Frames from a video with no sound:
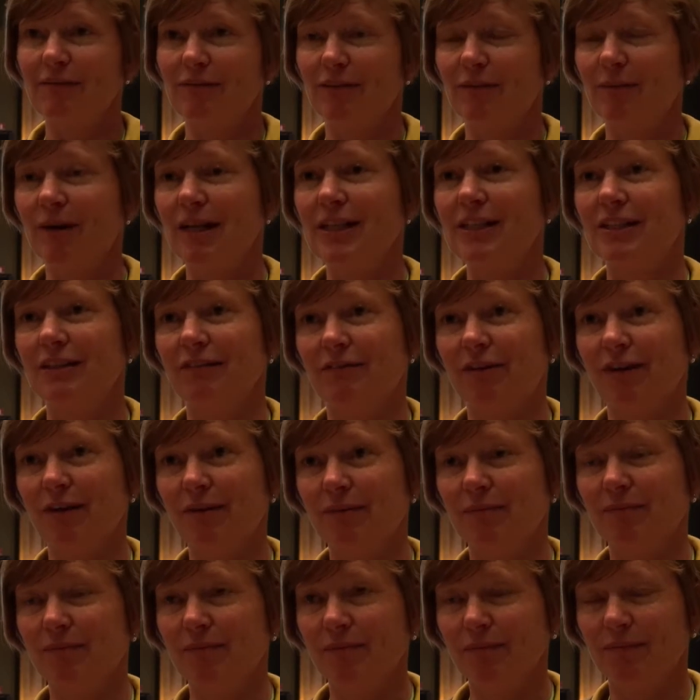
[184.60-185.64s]
information
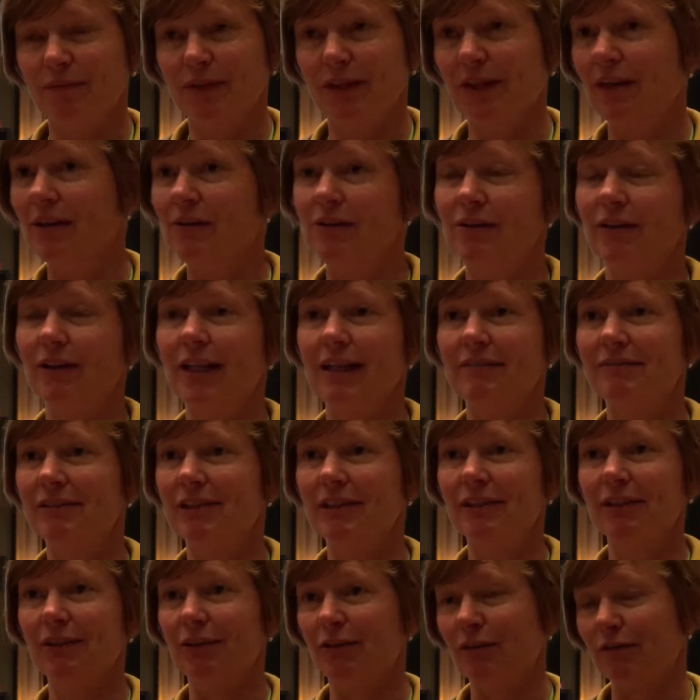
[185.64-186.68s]
from the local
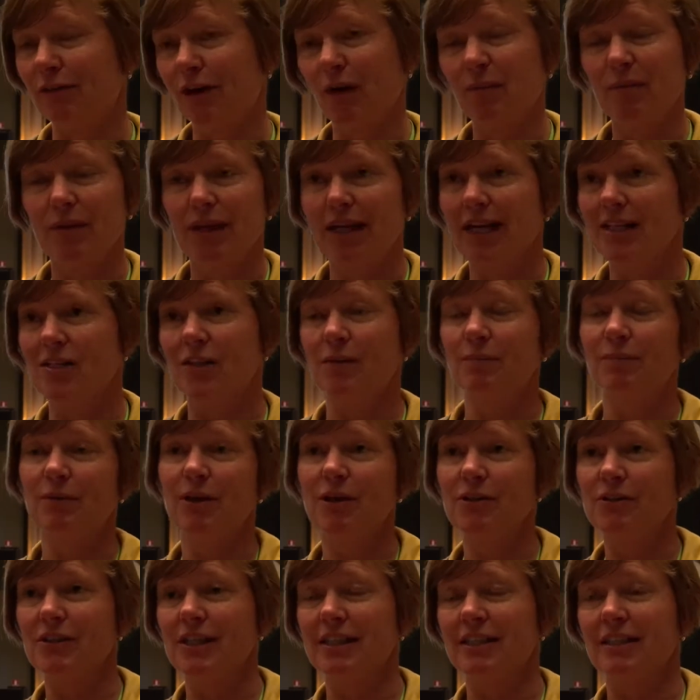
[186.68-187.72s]
level or from the national
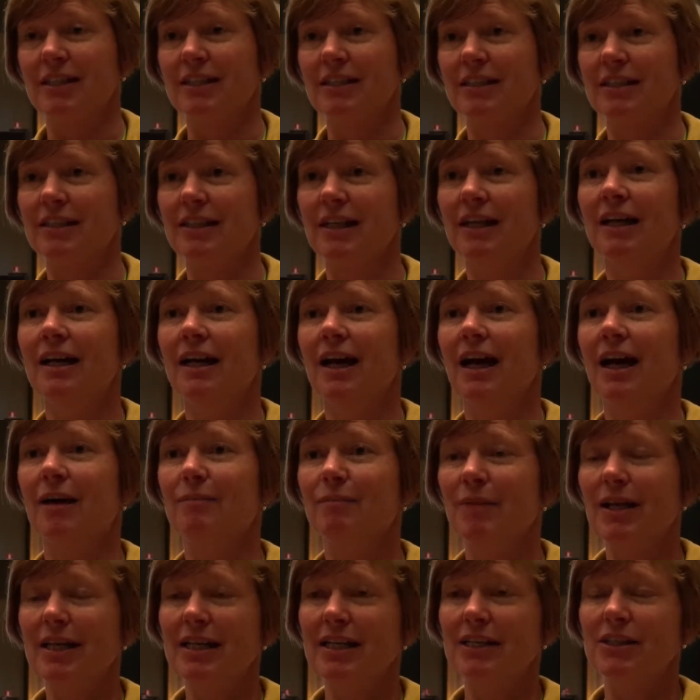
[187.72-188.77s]
processes and
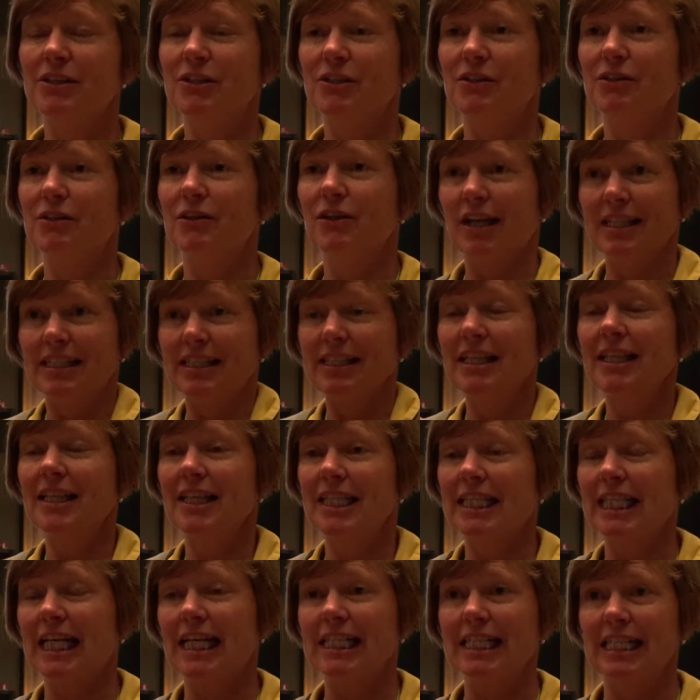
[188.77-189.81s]
making sure and
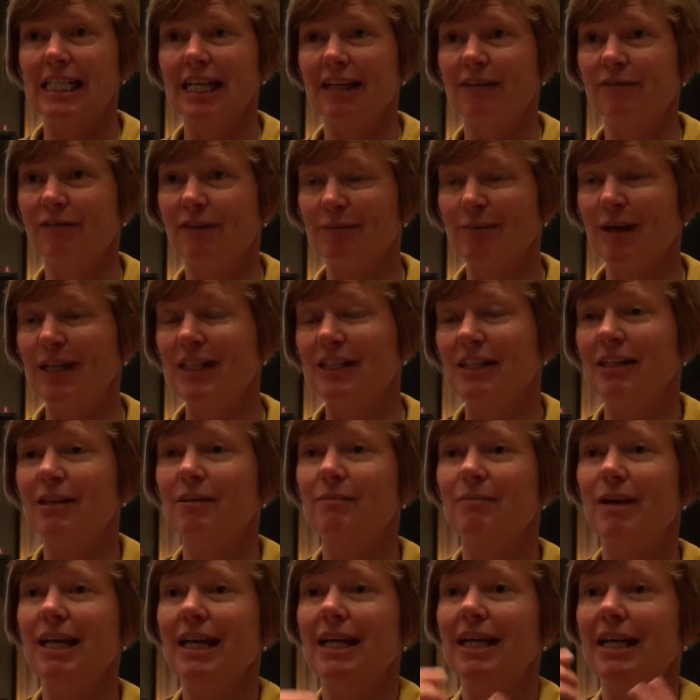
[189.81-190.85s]
synthesizing that information
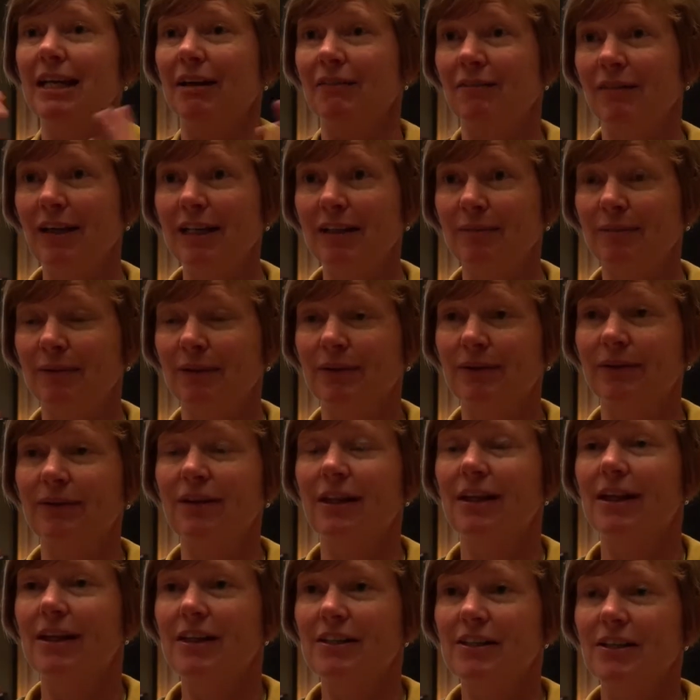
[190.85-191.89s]
and making it available
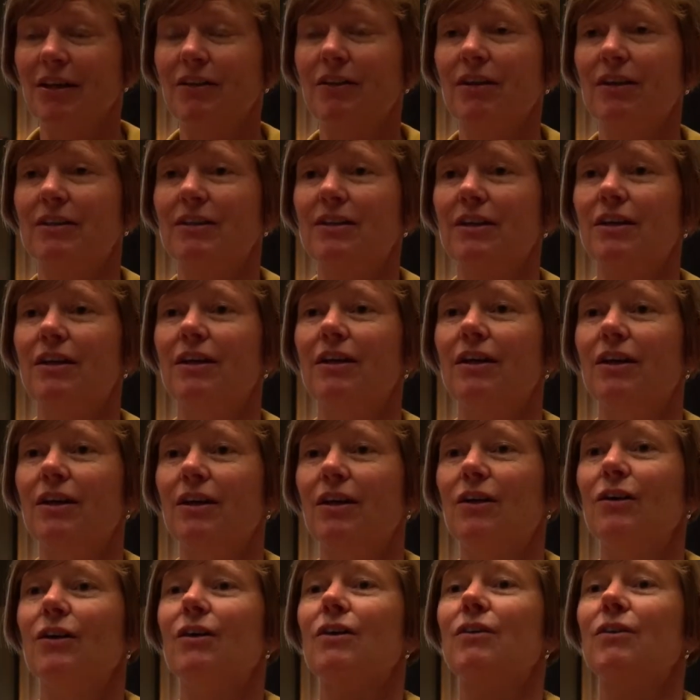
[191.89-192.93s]
so that
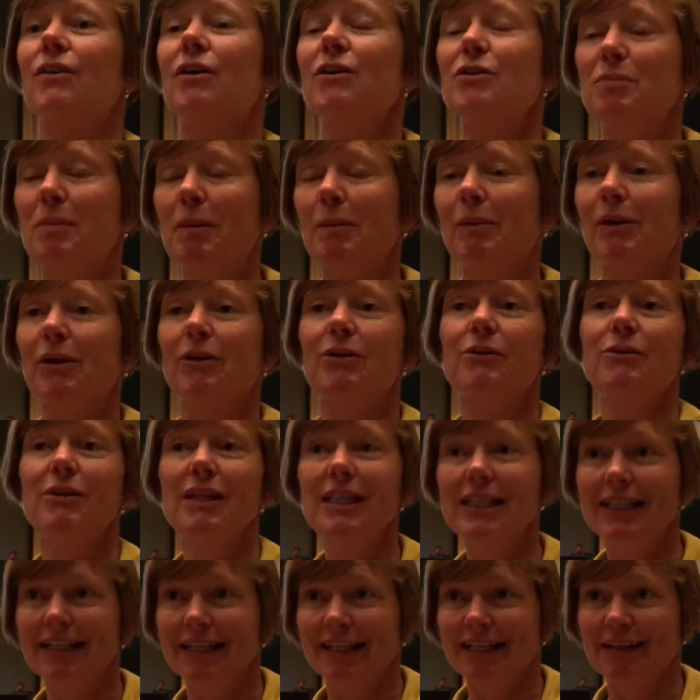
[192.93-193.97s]
those people who
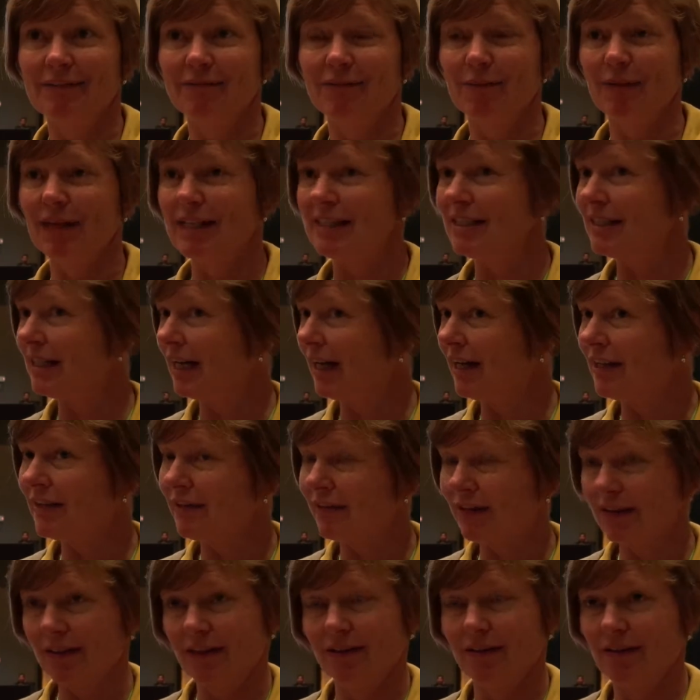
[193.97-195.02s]
need that information, either
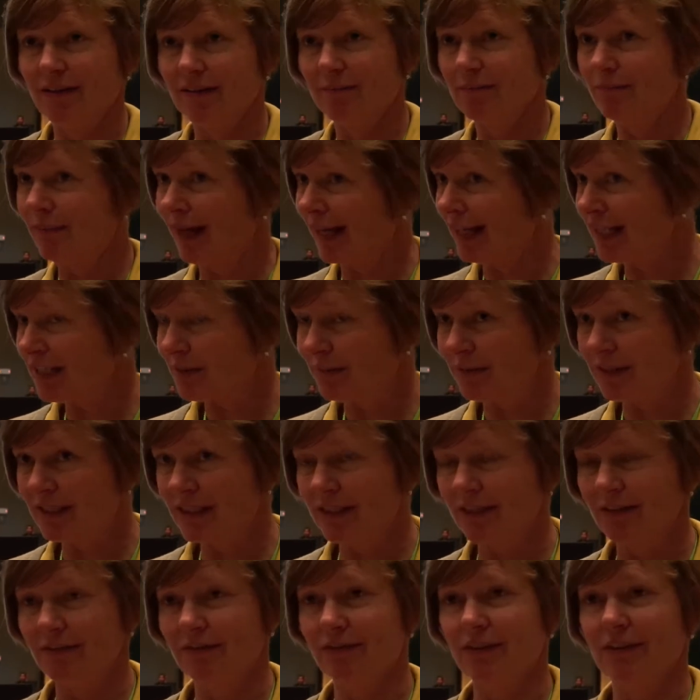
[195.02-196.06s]
at the management
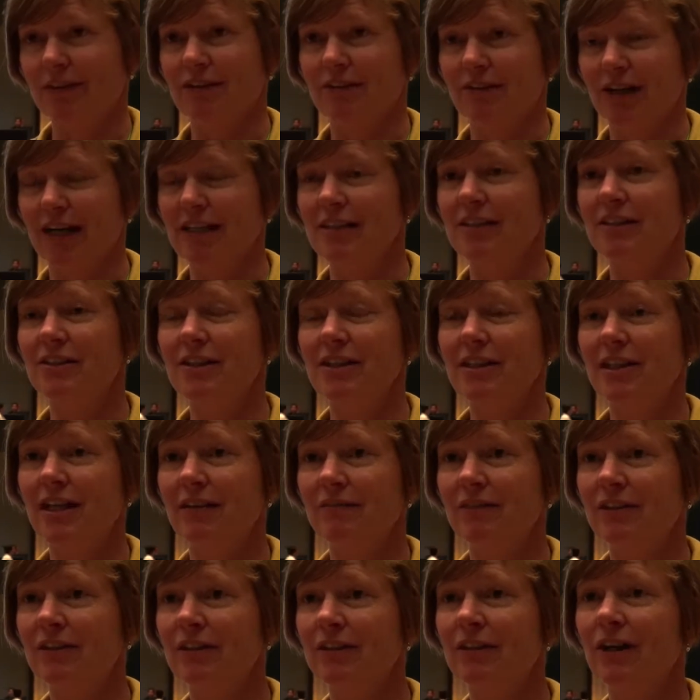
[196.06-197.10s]
of the strategy
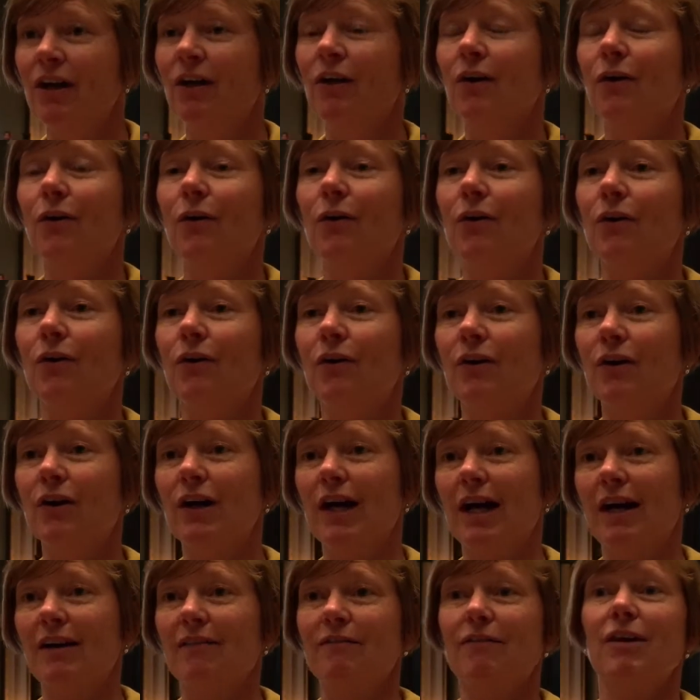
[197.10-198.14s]
level or
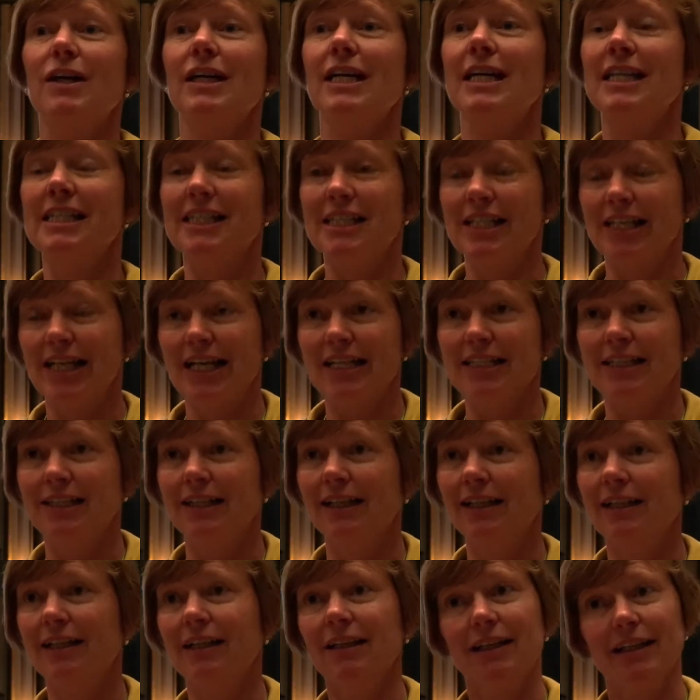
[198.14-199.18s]

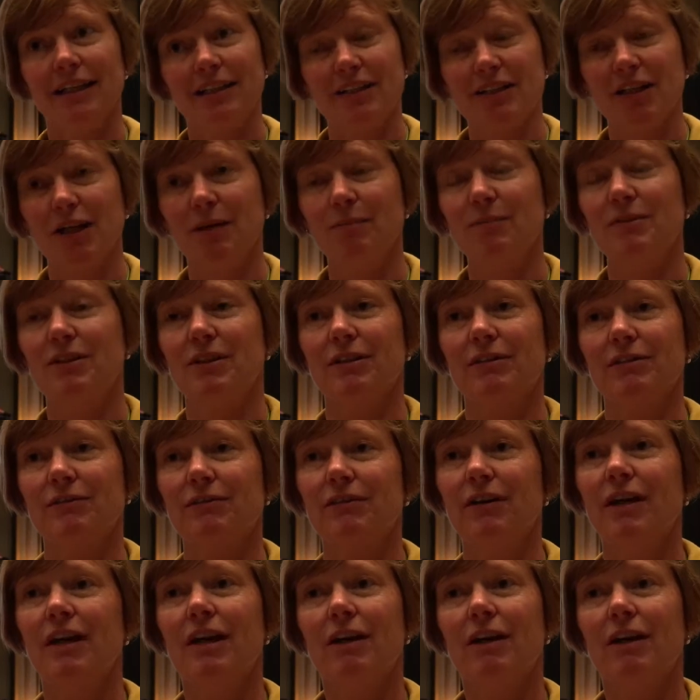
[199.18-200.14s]
internationally in terms of